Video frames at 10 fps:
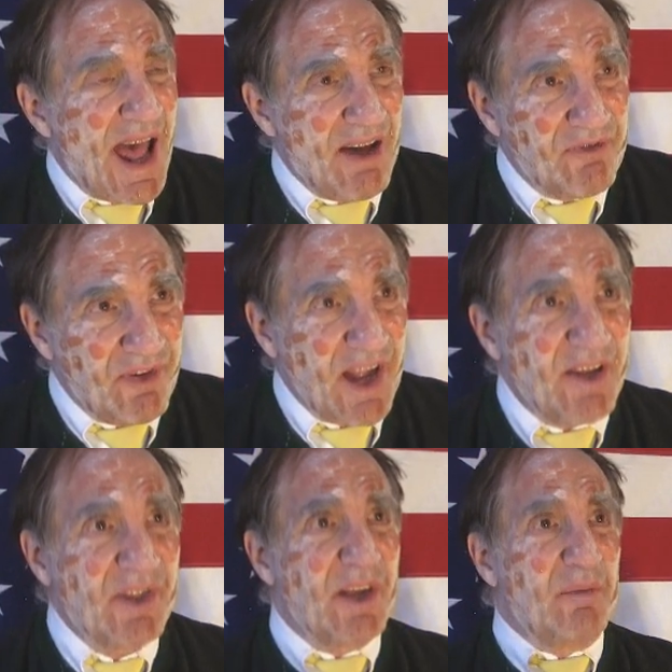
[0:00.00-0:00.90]
Have
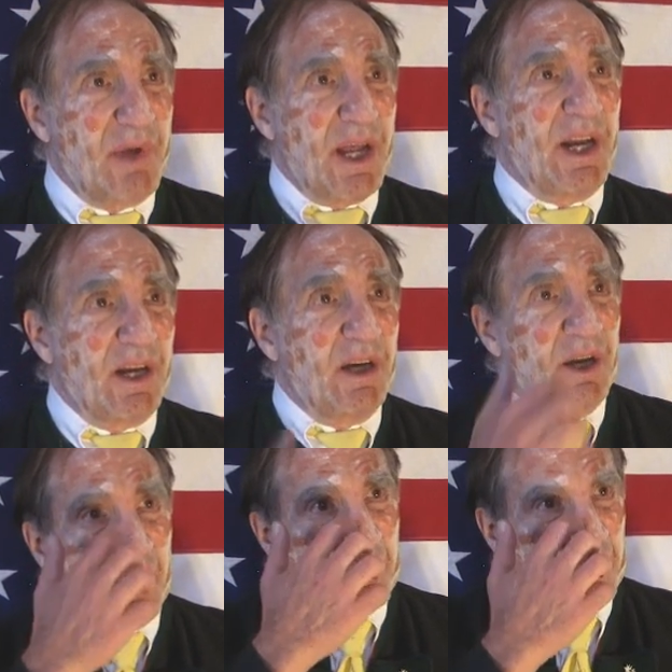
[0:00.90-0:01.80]
faith in me,
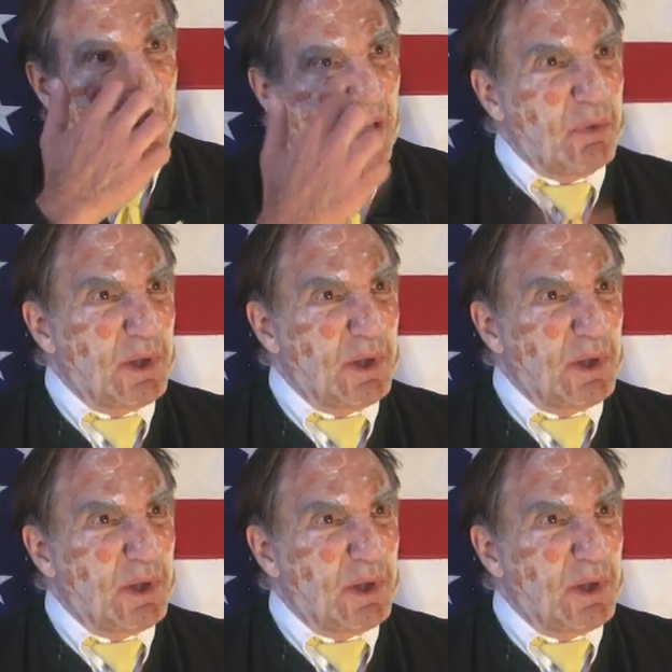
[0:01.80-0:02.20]
for I